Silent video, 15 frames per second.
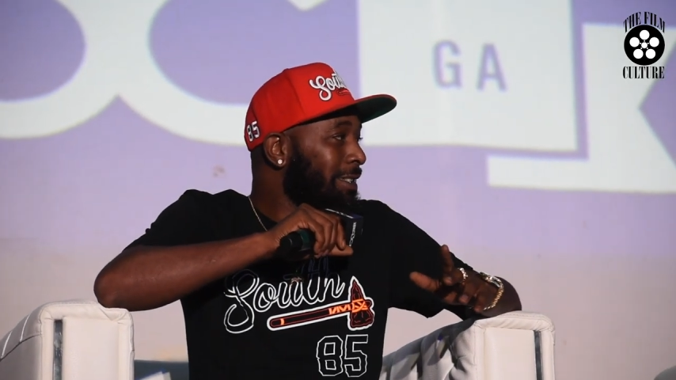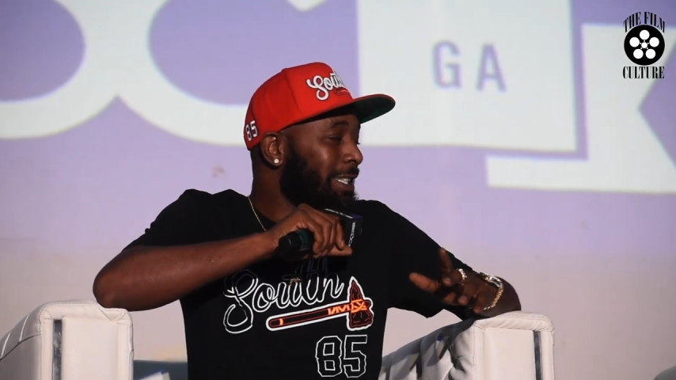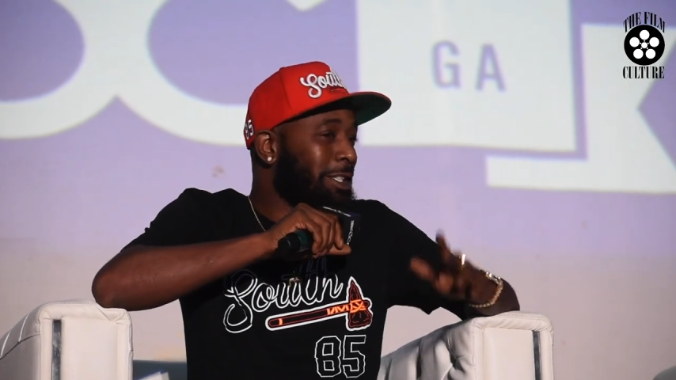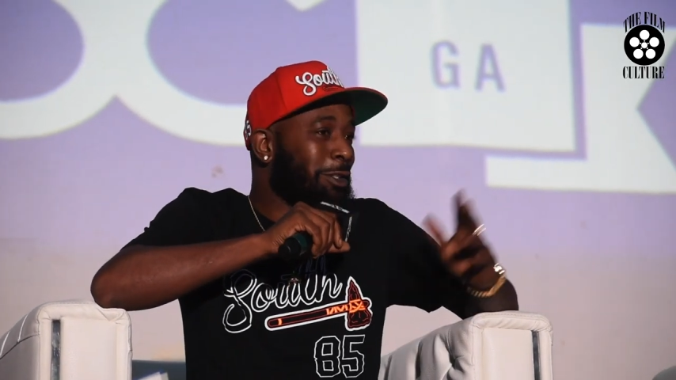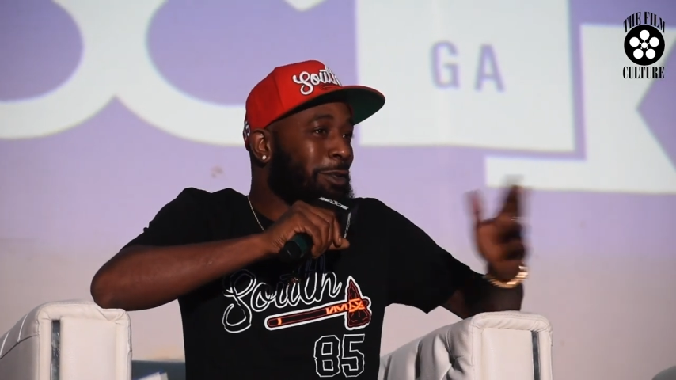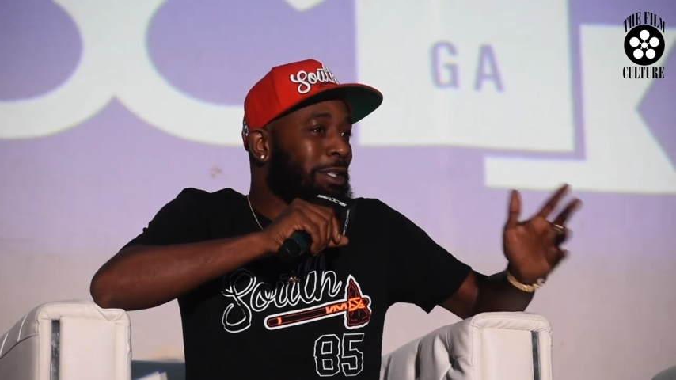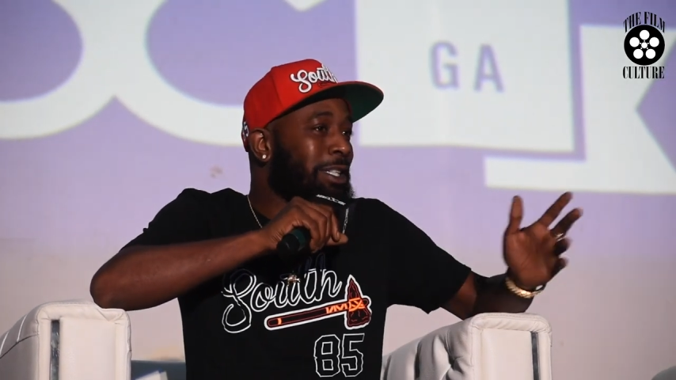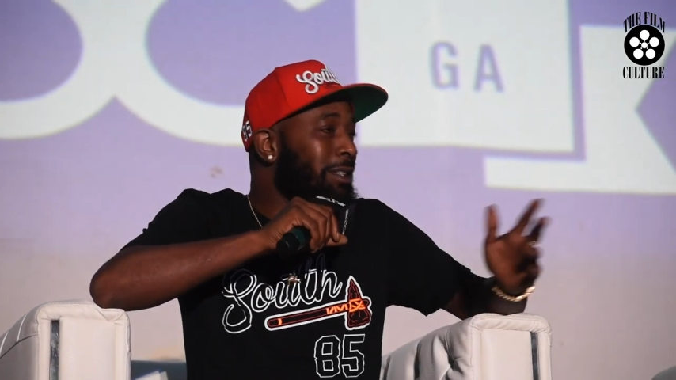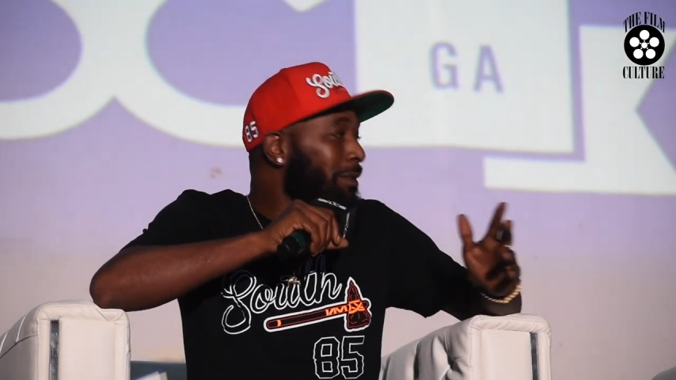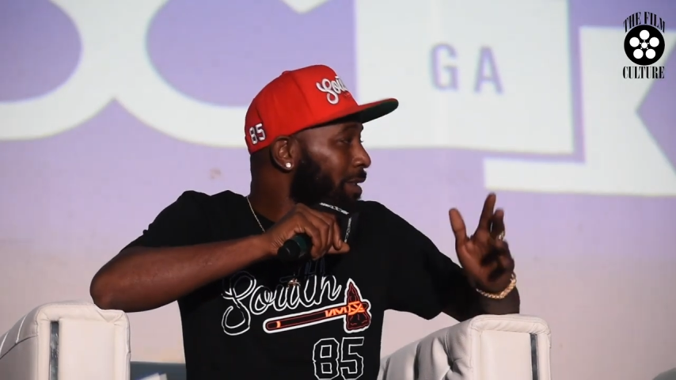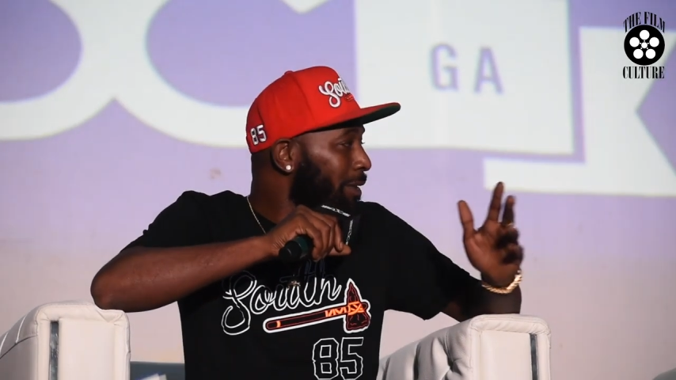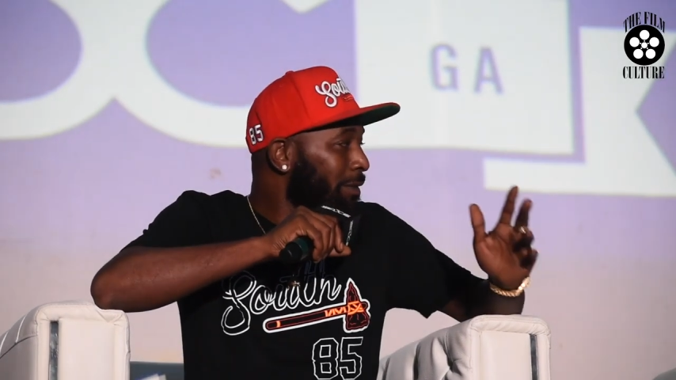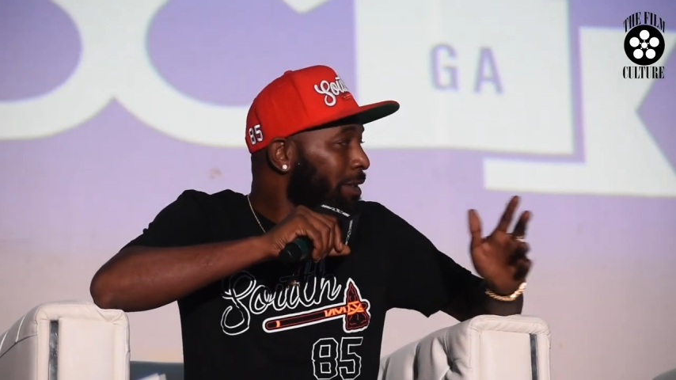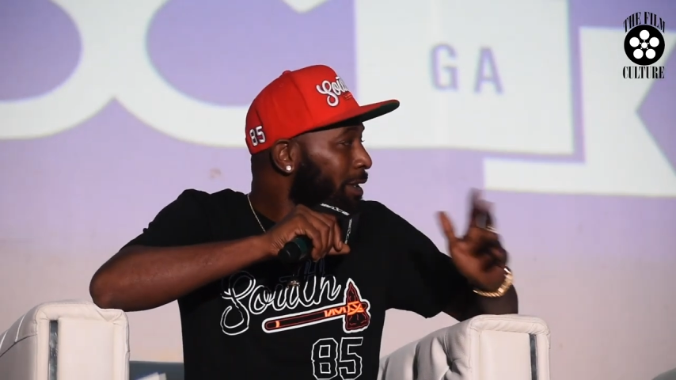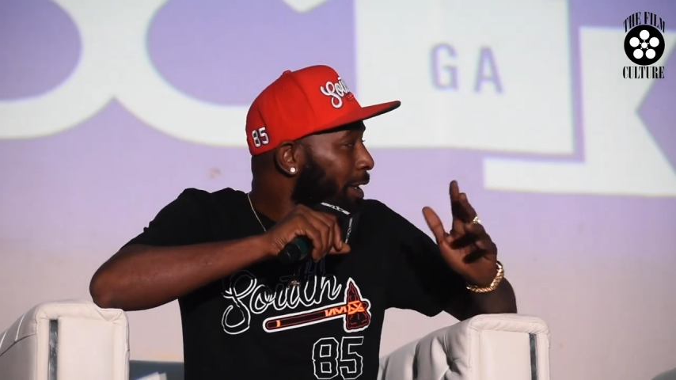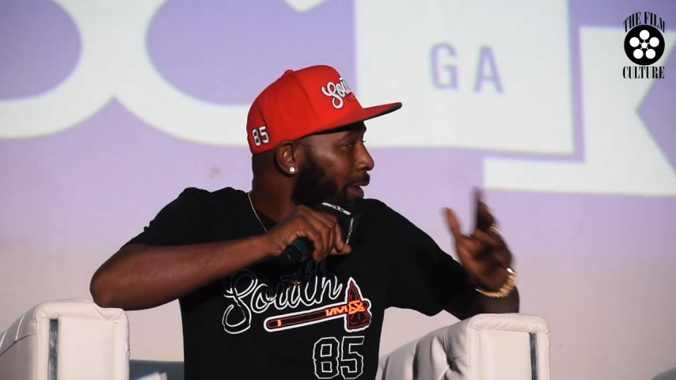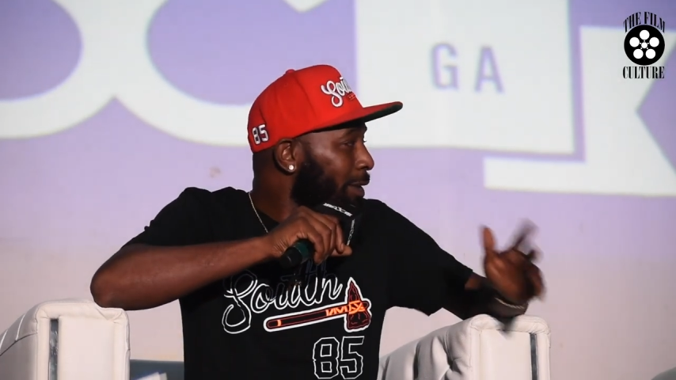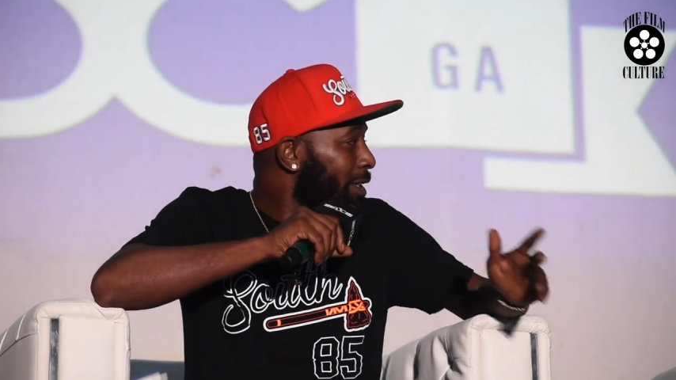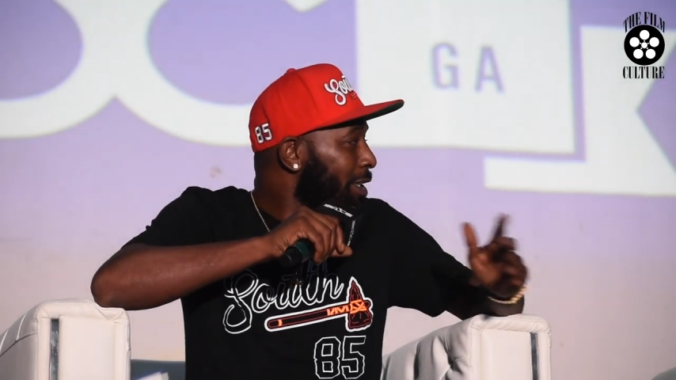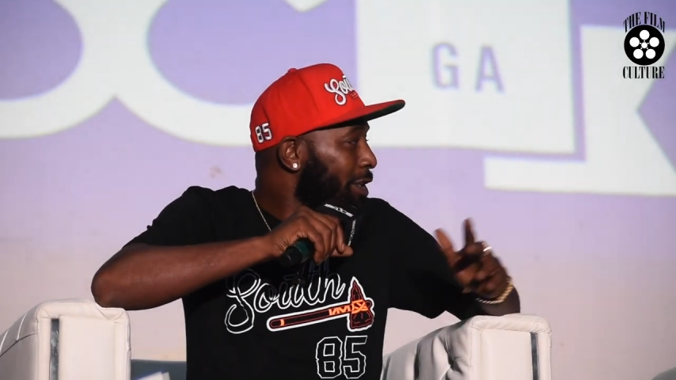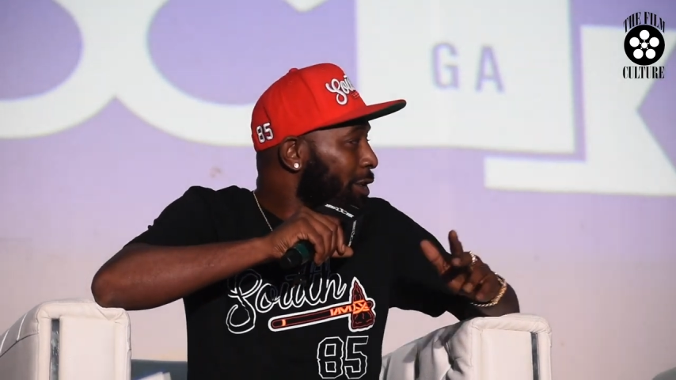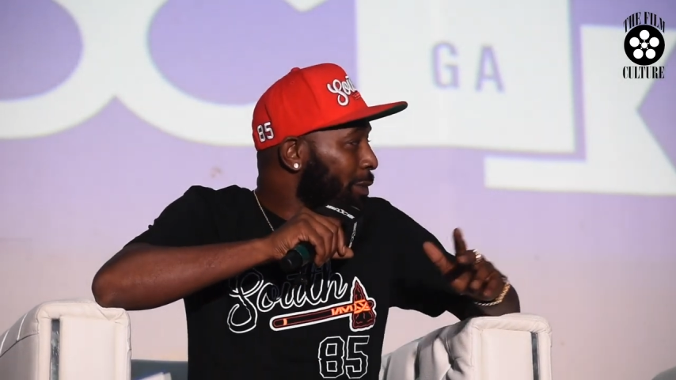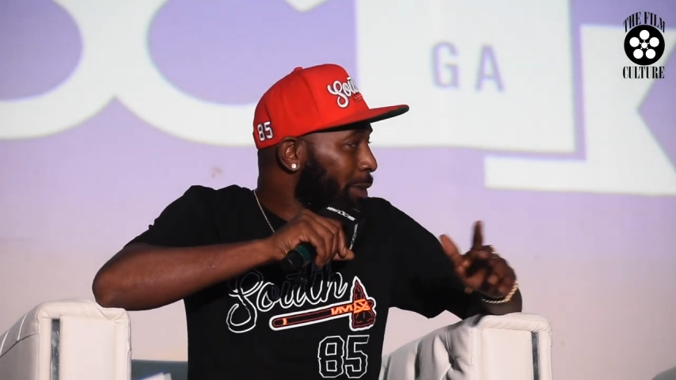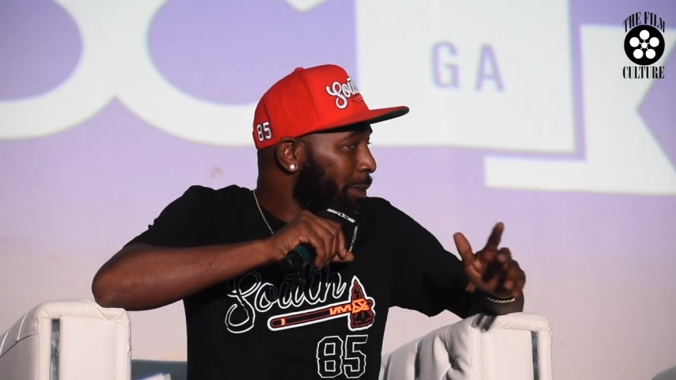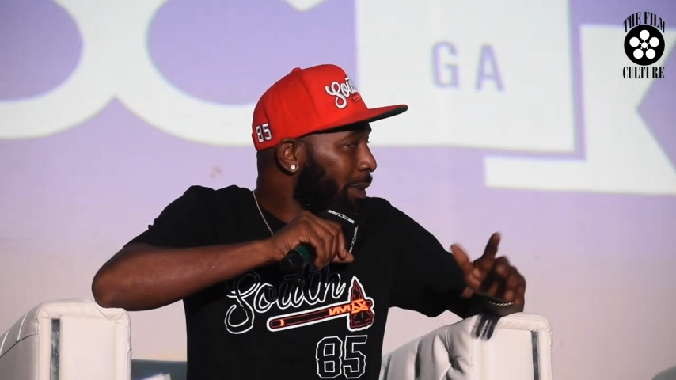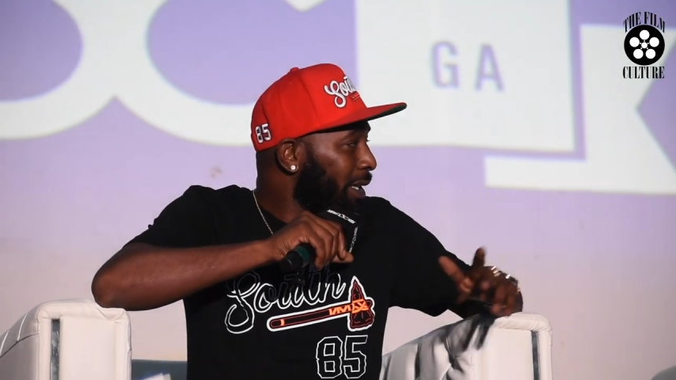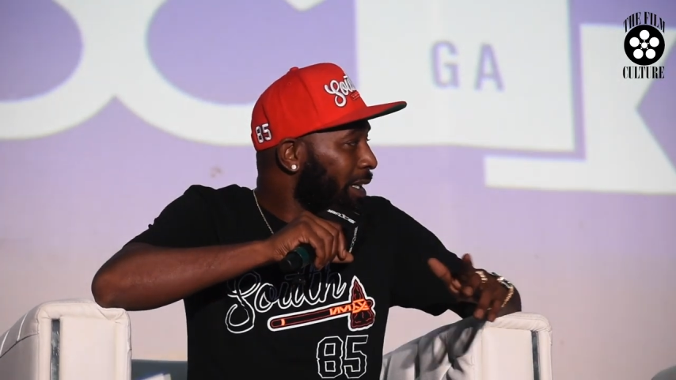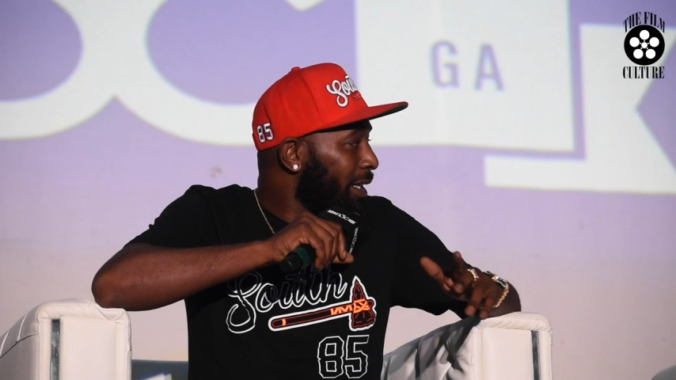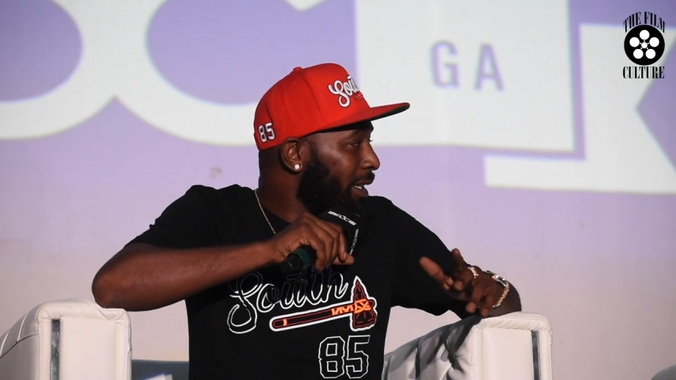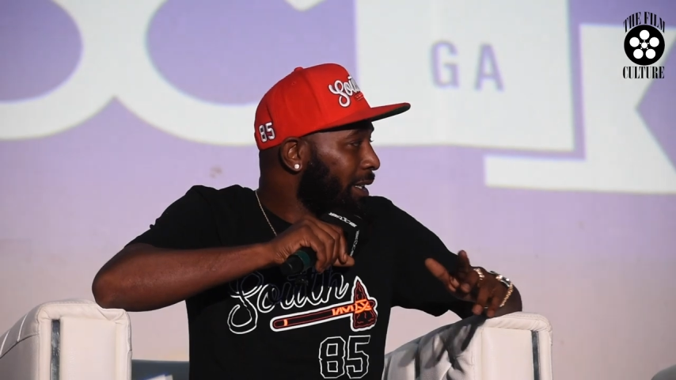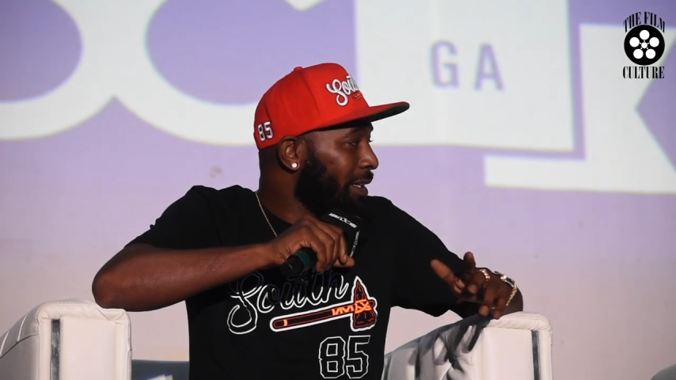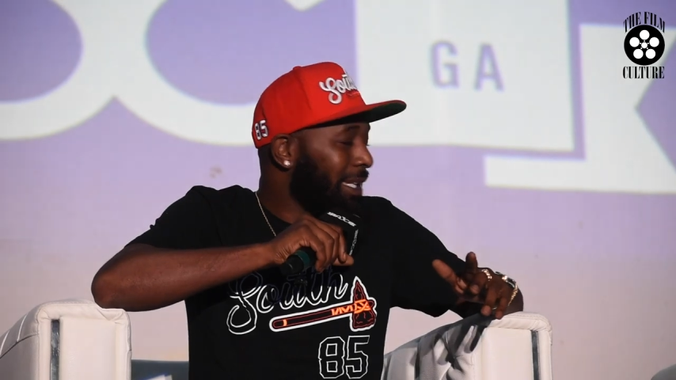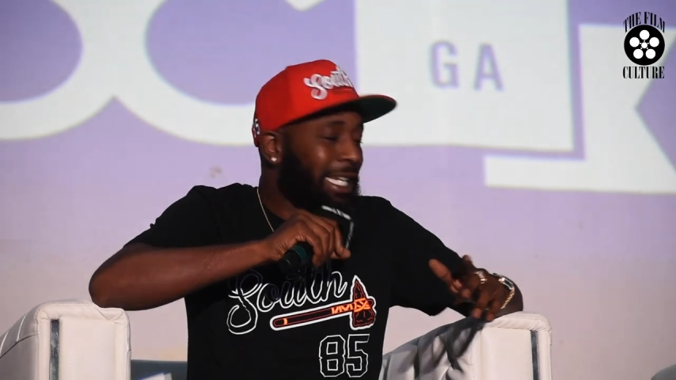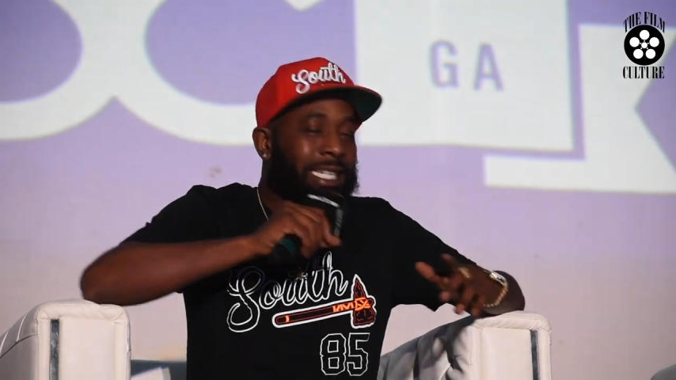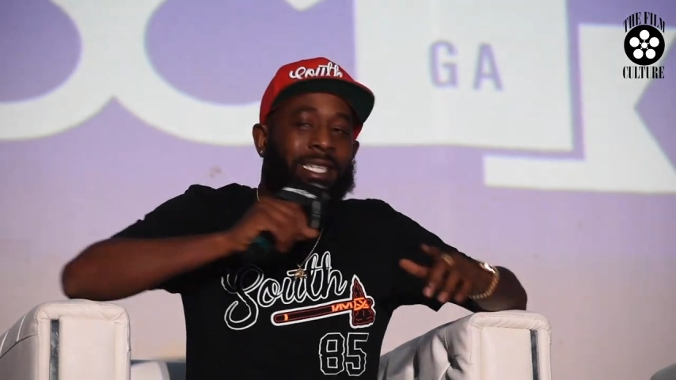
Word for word: that you never even thought that you would be in.